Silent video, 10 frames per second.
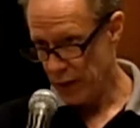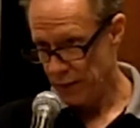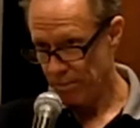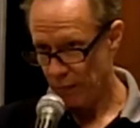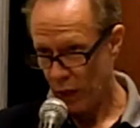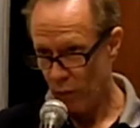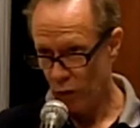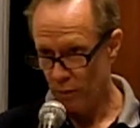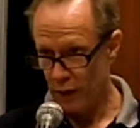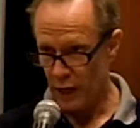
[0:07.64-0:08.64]
1
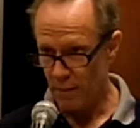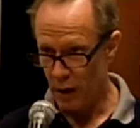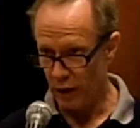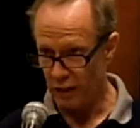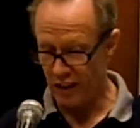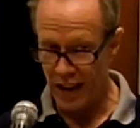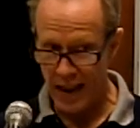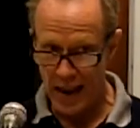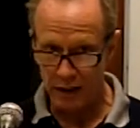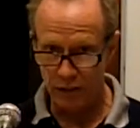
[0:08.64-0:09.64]
will be about
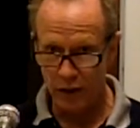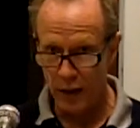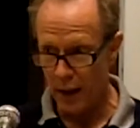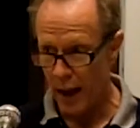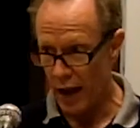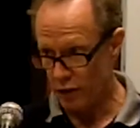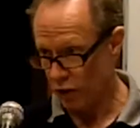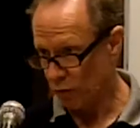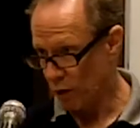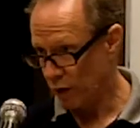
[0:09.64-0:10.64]
attacks on
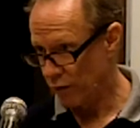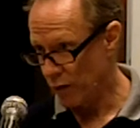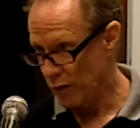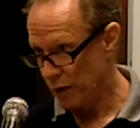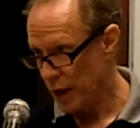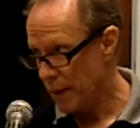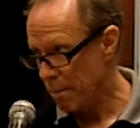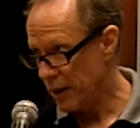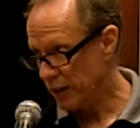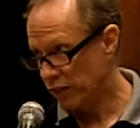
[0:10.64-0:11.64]
your smartphone
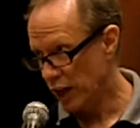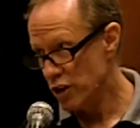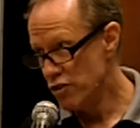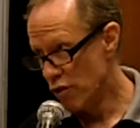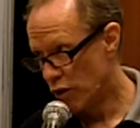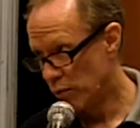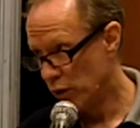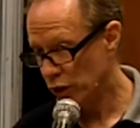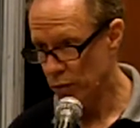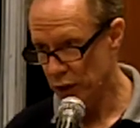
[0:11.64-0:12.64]
based on
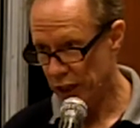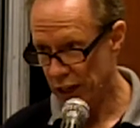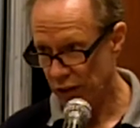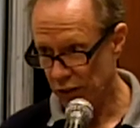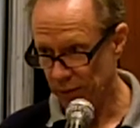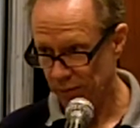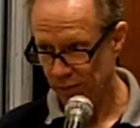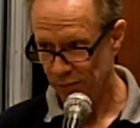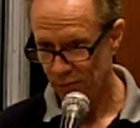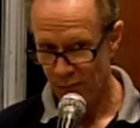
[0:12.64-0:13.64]
normal communication.
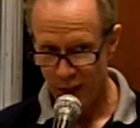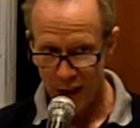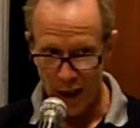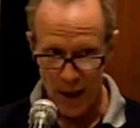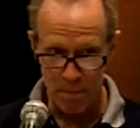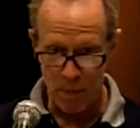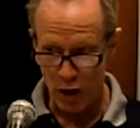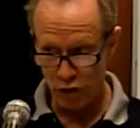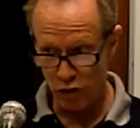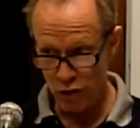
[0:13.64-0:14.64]

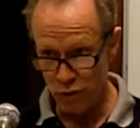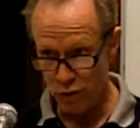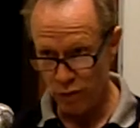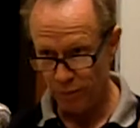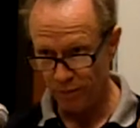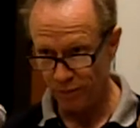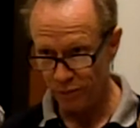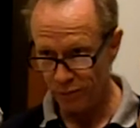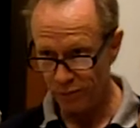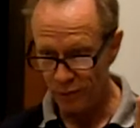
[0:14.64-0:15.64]
Part 2
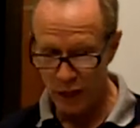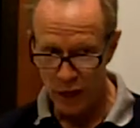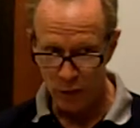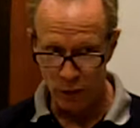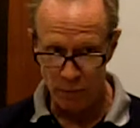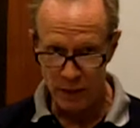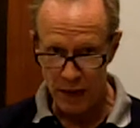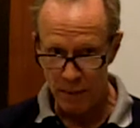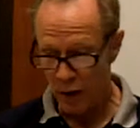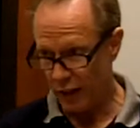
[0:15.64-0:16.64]
will
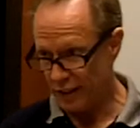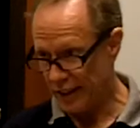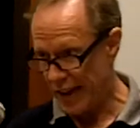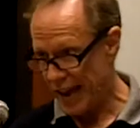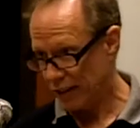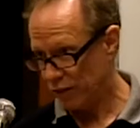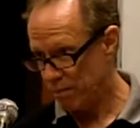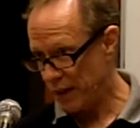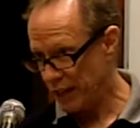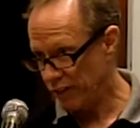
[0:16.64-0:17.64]
be about attacks
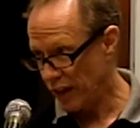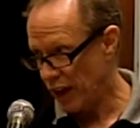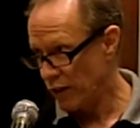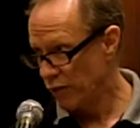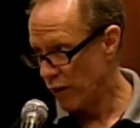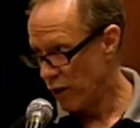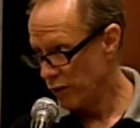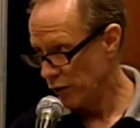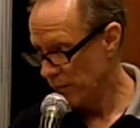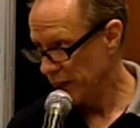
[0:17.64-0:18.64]
based on
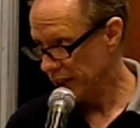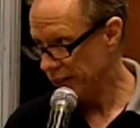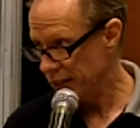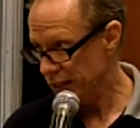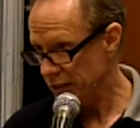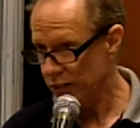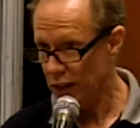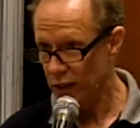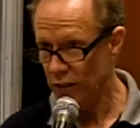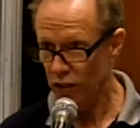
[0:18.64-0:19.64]

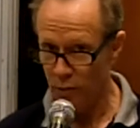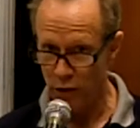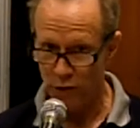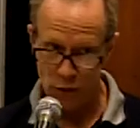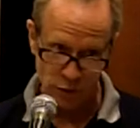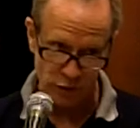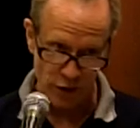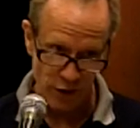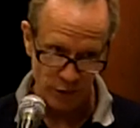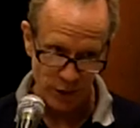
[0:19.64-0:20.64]
vulnerabilities in smartphone
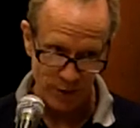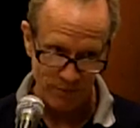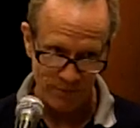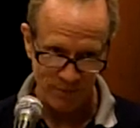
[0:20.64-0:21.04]
software.